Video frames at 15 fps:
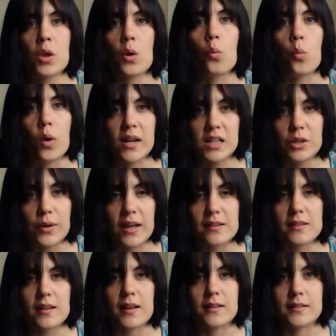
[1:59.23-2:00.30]
when you
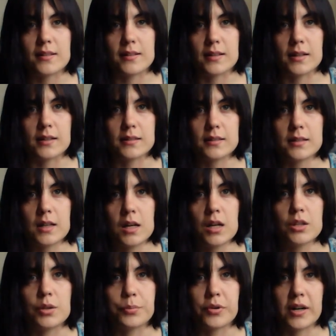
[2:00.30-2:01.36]
enter into that,
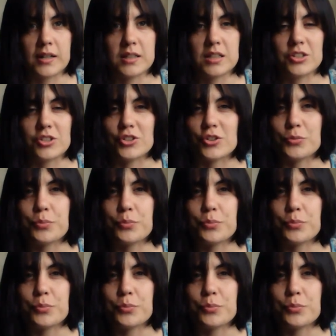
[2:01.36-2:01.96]
the practitioner's